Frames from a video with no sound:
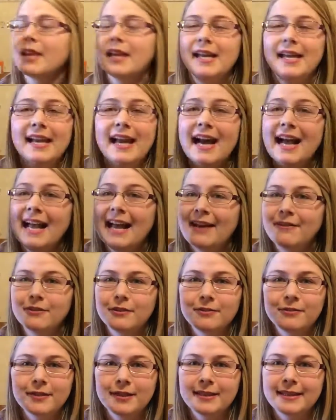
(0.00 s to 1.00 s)
And I have a
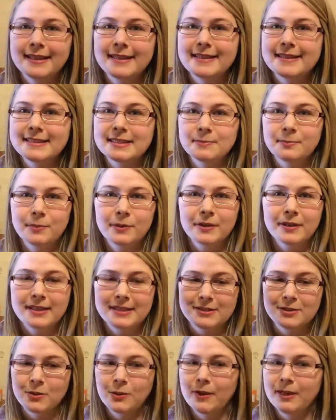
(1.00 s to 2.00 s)
feeling this book
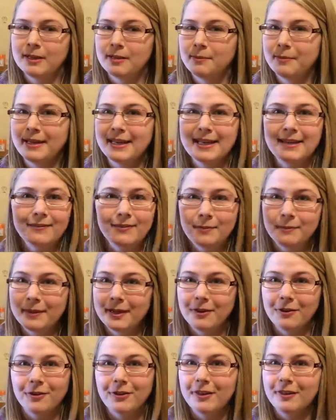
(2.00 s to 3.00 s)
is going to be even
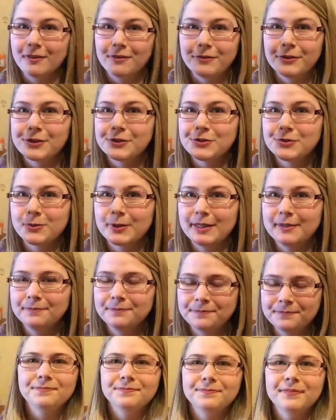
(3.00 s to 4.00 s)
better than the first one.
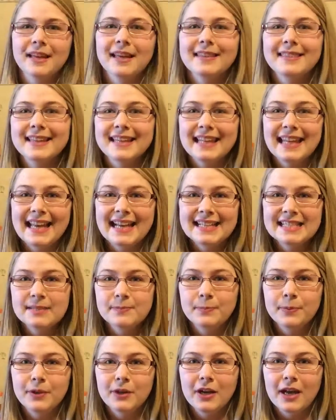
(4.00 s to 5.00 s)
The
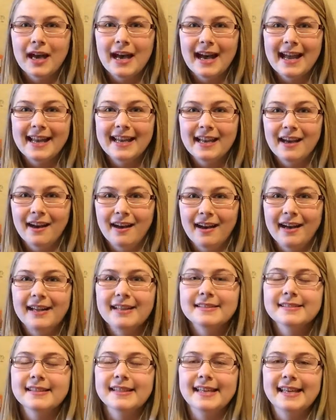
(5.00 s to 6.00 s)
last book I
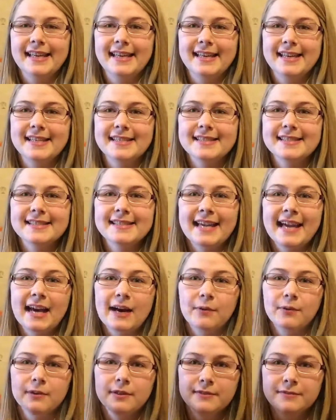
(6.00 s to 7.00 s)
got is
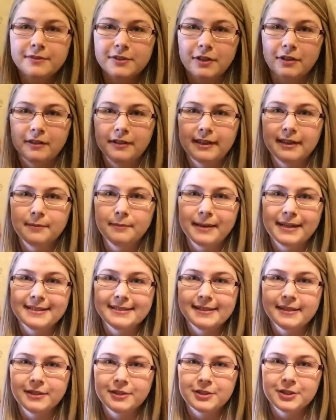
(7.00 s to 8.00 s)
Tower of Dawn by
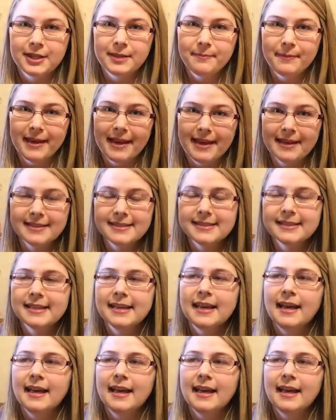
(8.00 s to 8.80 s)
Sarah J. Maas.